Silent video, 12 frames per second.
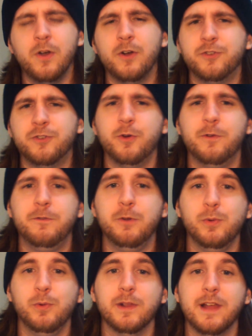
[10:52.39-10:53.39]
Also, if
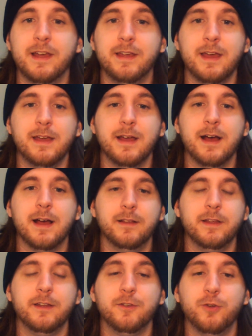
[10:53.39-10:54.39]
you would like a uh,
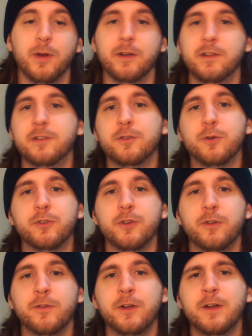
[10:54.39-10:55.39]
link to our Discord
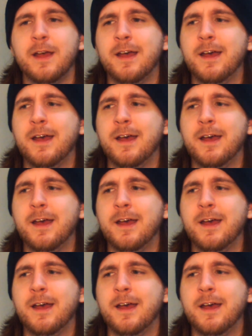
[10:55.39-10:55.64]
server,